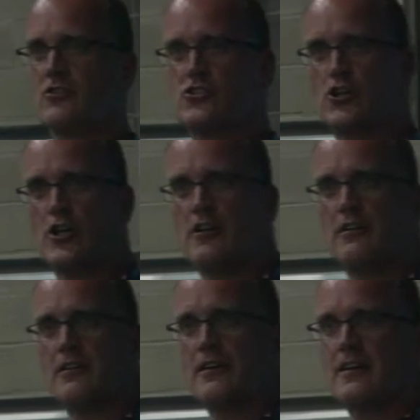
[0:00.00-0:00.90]
should
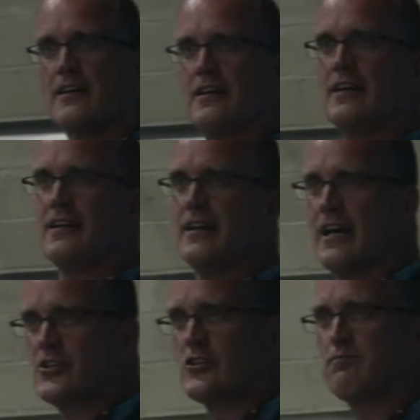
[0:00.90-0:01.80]

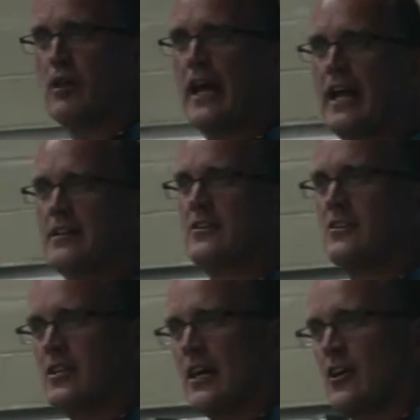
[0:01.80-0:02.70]
and just planned
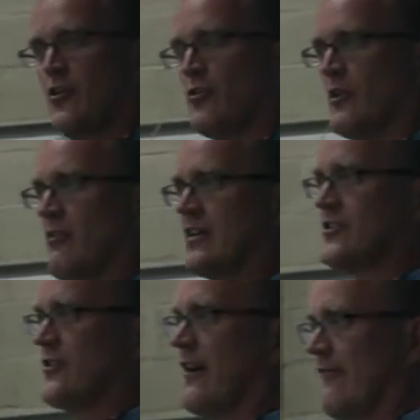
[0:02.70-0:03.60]
to go to a
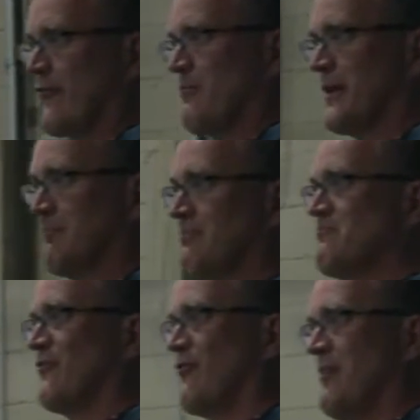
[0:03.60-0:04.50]
restaurant for my,
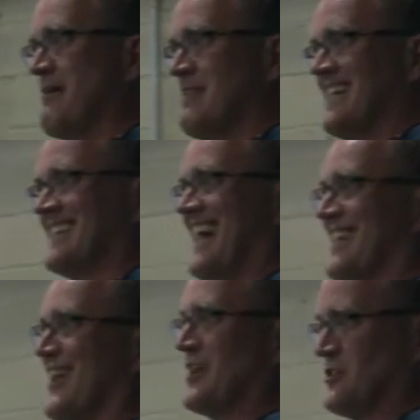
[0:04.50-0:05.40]
for my meat that
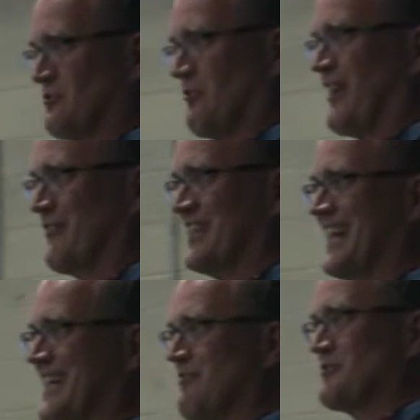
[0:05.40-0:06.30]
lunch, whatever day
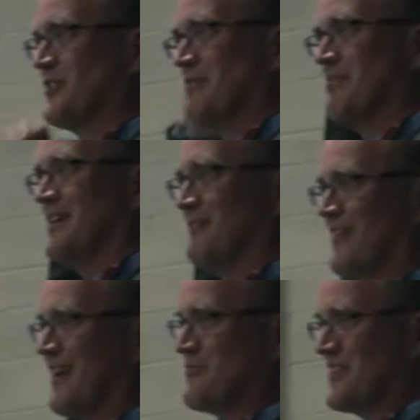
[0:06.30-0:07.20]
that was going to be when
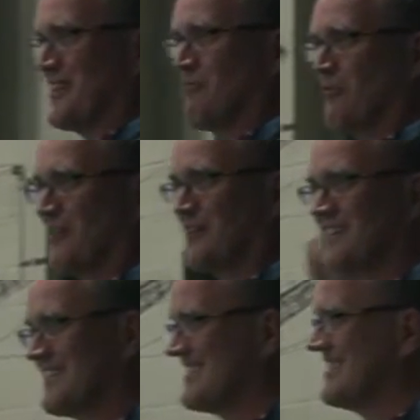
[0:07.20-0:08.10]
I was in at work.
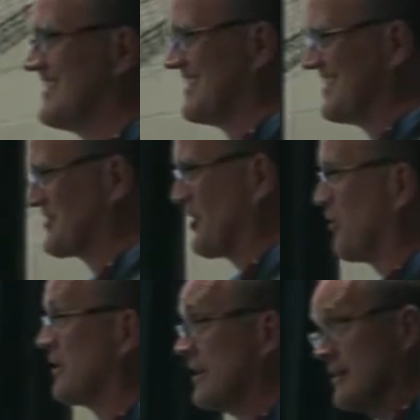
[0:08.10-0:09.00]

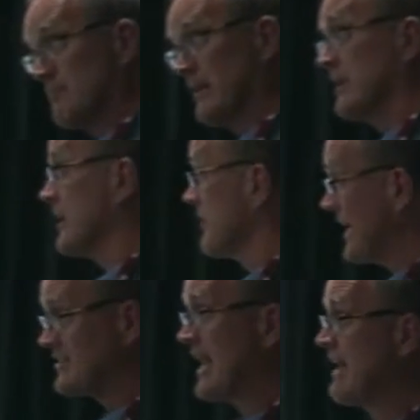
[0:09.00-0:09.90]
So, but
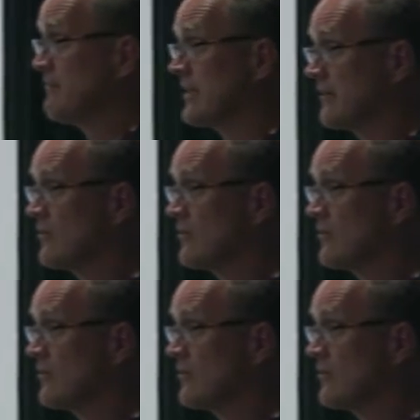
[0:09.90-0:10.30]
that's happening.